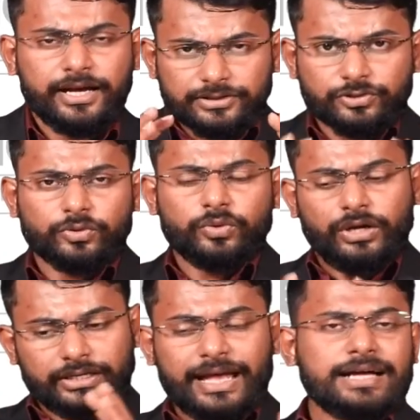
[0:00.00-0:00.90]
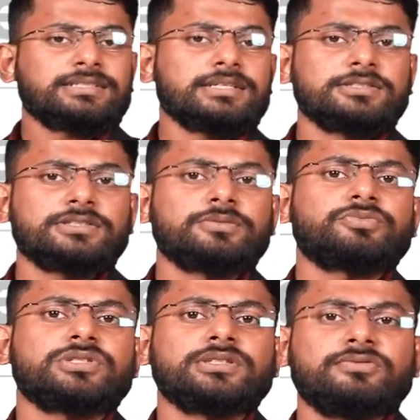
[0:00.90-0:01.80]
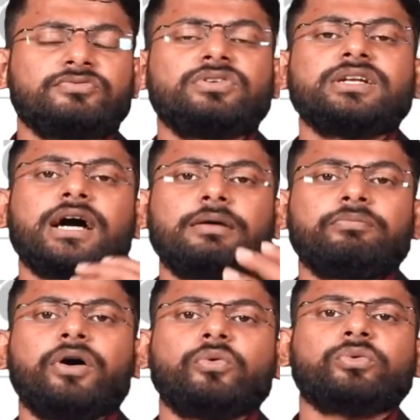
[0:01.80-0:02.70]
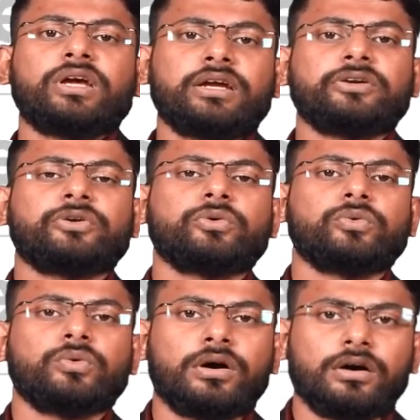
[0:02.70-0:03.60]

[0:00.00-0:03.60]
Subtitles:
So a gas consumption will amount into